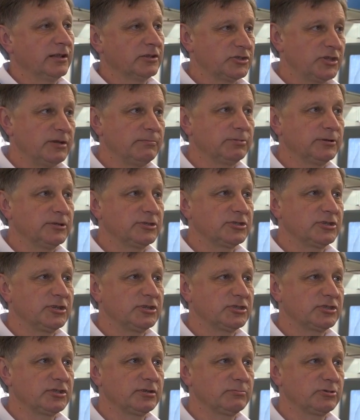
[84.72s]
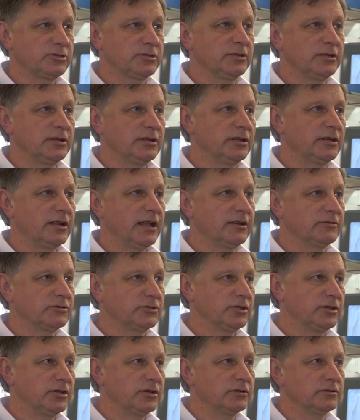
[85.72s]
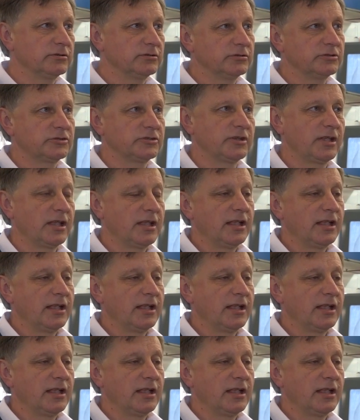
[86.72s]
simplest systems to learn how to use.